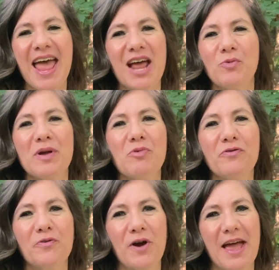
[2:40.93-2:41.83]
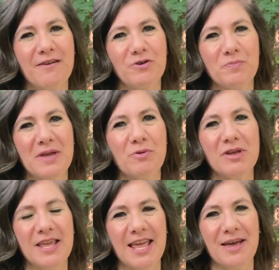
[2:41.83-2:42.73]
and we will forever be
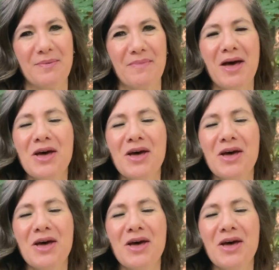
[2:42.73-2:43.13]
with him.